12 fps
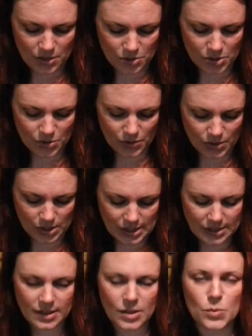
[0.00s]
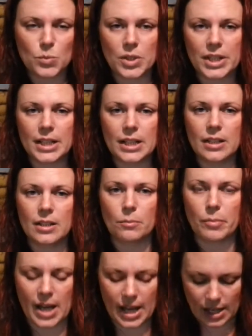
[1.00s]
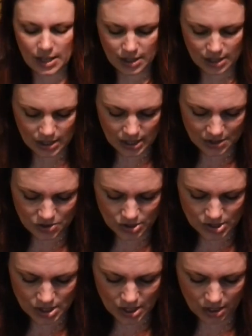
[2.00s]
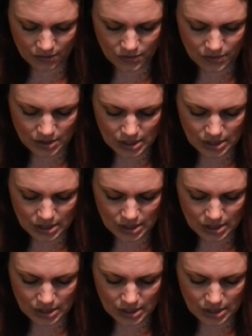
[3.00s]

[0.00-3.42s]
you saw the little wee bag I just love.